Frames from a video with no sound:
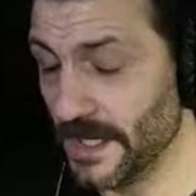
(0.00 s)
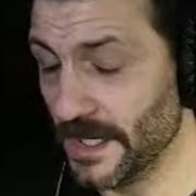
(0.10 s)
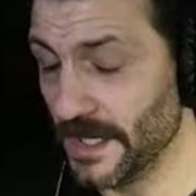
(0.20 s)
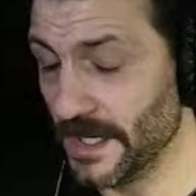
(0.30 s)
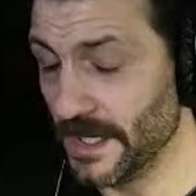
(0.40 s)

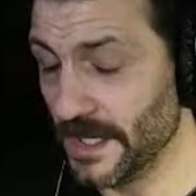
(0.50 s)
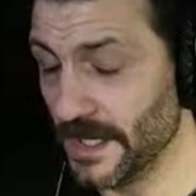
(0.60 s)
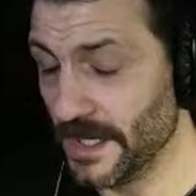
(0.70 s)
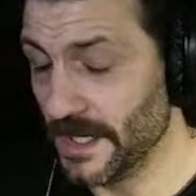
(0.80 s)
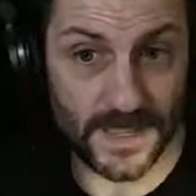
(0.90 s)
Like,
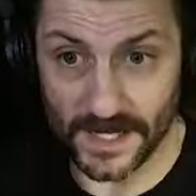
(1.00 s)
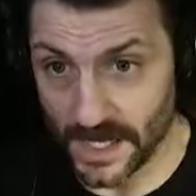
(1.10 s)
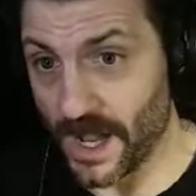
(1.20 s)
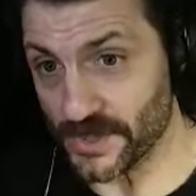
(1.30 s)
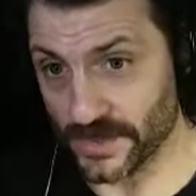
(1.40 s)
everybody made a
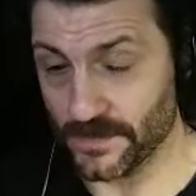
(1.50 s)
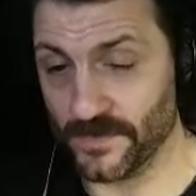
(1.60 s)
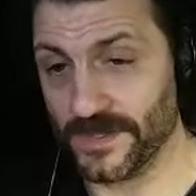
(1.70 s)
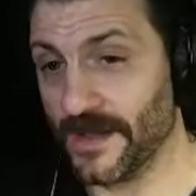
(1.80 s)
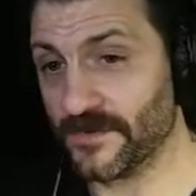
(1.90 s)
Conjuring
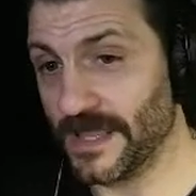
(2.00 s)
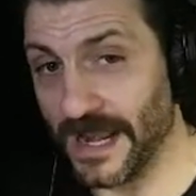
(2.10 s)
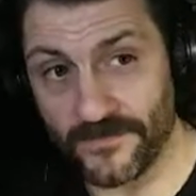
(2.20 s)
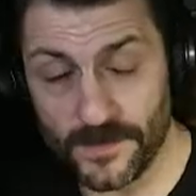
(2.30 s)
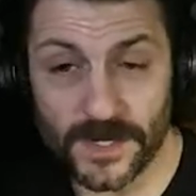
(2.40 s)
movie after that.
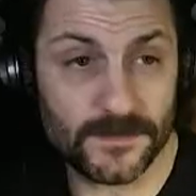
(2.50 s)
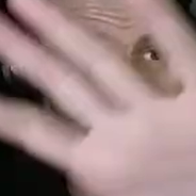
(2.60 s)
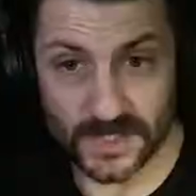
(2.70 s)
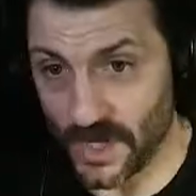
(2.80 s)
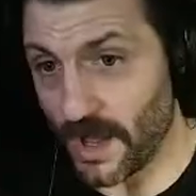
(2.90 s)
Everybody
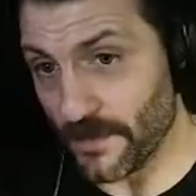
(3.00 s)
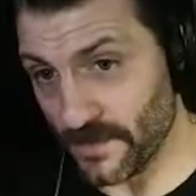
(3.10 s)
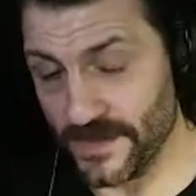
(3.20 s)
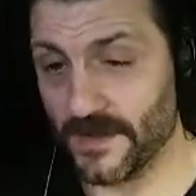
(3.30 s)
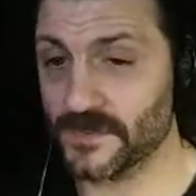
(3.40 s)
made a Saw
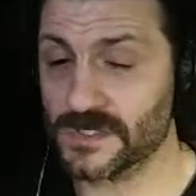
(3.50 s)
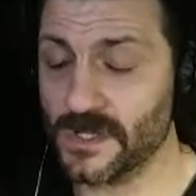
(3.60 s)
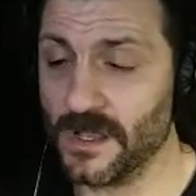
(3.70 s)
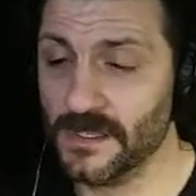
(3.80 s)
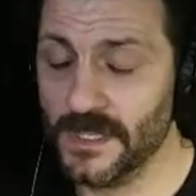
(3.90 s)
movie after
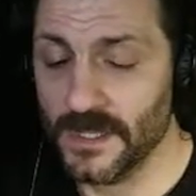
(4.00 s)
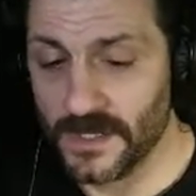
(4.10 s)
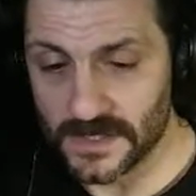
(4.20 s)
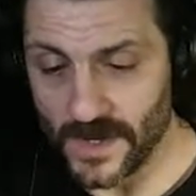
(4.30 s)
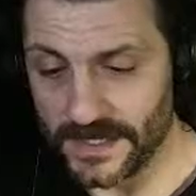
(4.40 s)
Saw.
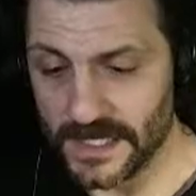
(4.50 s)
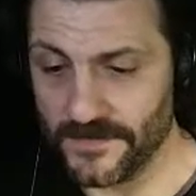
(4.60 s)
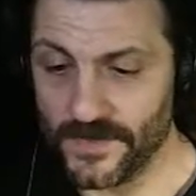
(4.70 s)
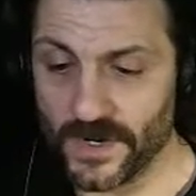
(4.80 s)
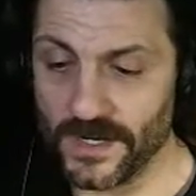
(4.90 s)
So I think
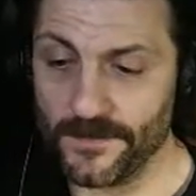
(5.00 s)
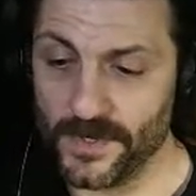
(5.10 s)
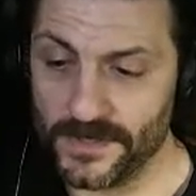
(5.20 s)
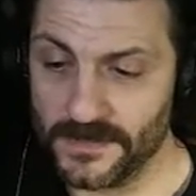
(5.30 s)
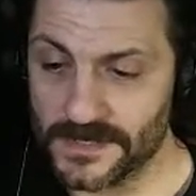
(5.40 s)
if you're going to
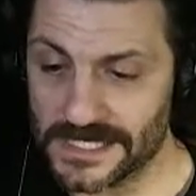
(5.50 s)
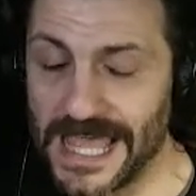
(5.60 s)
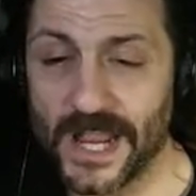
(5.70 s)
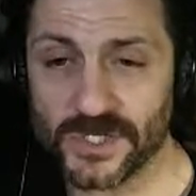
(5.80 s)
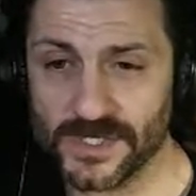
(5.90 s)
put
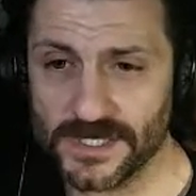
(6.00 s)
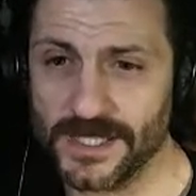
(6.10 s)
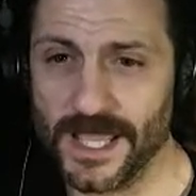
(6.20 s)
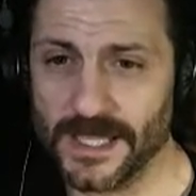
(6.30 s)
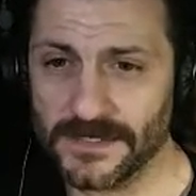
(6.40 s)
slashes in
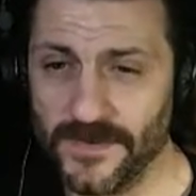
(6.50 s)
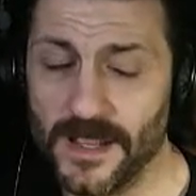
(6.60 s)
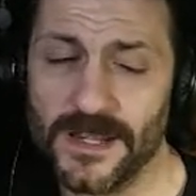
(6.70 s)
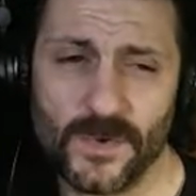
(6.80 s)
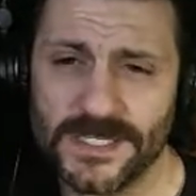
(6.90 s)
the hands of, and
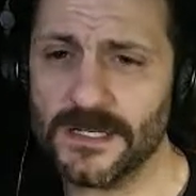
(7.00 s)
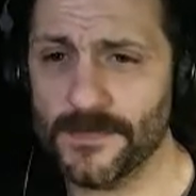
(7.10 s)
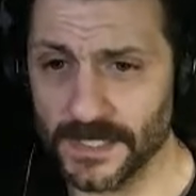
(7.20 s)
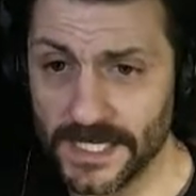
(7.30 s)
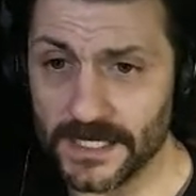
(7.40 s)
he did
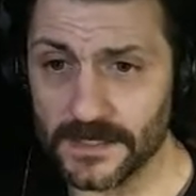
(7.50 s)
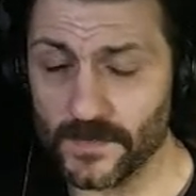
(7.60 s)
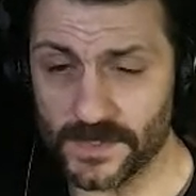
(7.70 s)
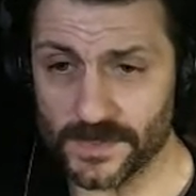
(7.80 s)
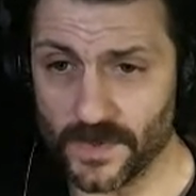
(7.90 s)
Malignant,
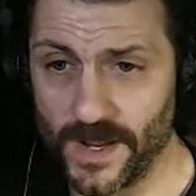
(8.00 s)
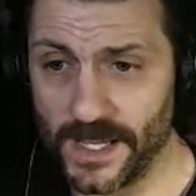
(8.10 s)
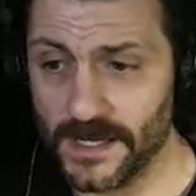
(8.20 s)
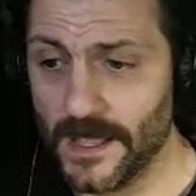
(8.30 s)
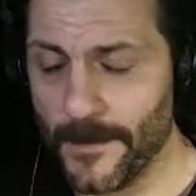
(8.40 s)
which was
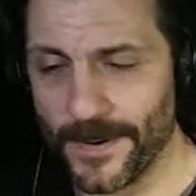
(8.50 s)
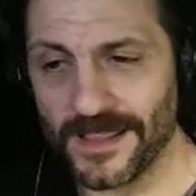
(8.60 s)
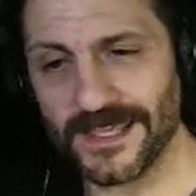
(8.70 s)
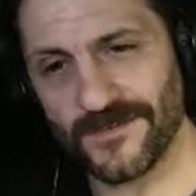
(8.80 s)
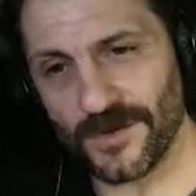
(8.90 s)
great, but I
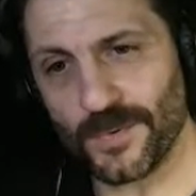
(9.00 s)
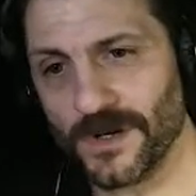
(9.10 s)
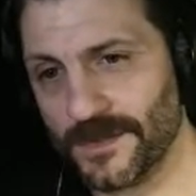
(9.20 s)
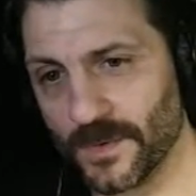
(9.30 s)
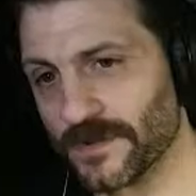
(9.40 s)
think if you put
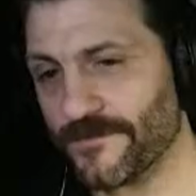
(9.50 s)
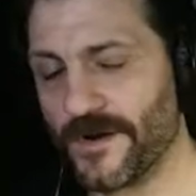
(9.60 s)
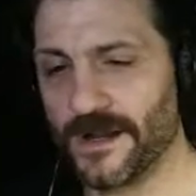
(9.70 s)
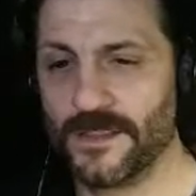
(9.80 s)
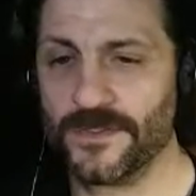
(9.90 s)
him in the world of
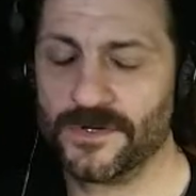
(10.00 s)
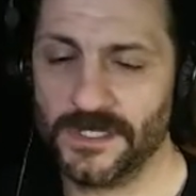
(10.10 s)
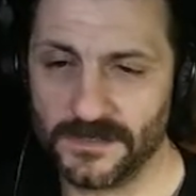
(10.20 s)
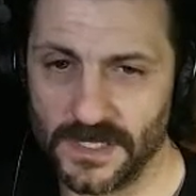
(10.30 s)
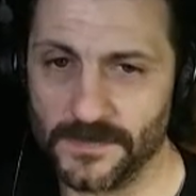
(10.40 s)
Friday the
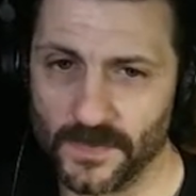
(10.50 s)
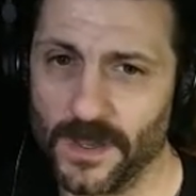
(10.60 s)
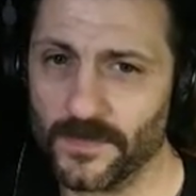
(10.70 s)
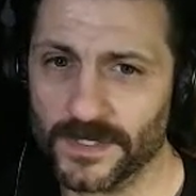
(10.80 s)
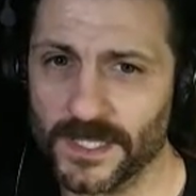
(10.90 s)
13th, James
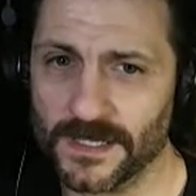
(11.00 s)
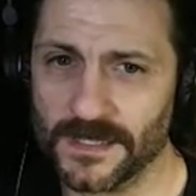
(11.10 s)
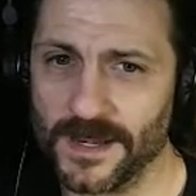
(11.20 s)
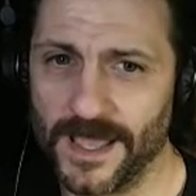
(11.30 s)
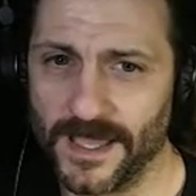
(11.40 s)
Wan would kick a
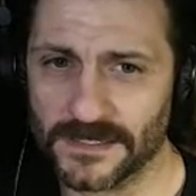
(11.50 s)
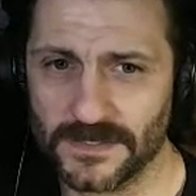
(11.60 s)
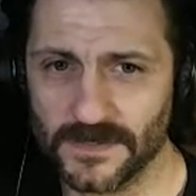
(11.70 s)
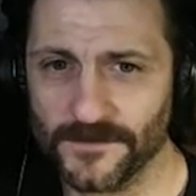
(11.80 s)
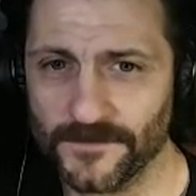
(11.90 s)
lot of ass too.